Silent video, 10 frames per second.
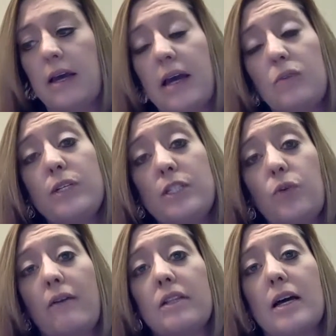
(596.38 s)
And we
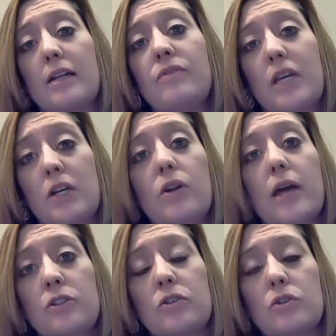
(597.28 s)
do have a lot of
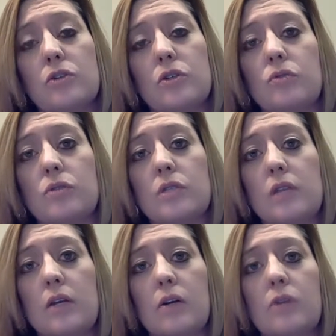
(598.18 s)
international students
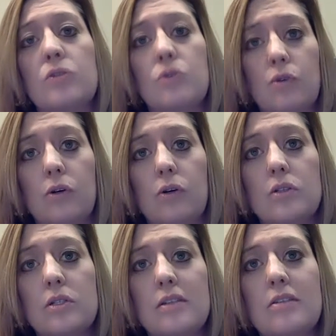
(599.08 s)
in our
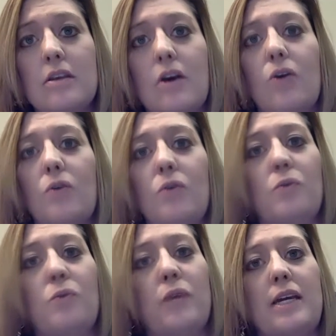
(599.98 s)
schools. So
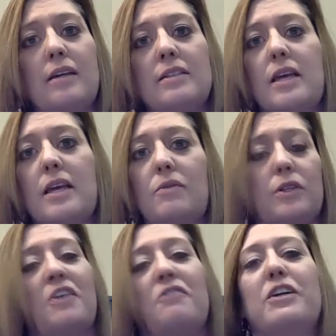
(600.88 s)
we say, well,
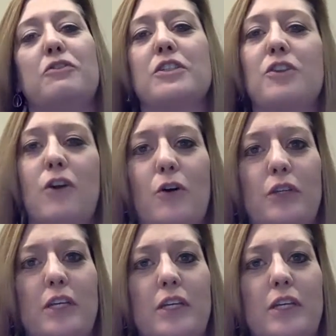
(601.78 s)
you know, veterans aren't only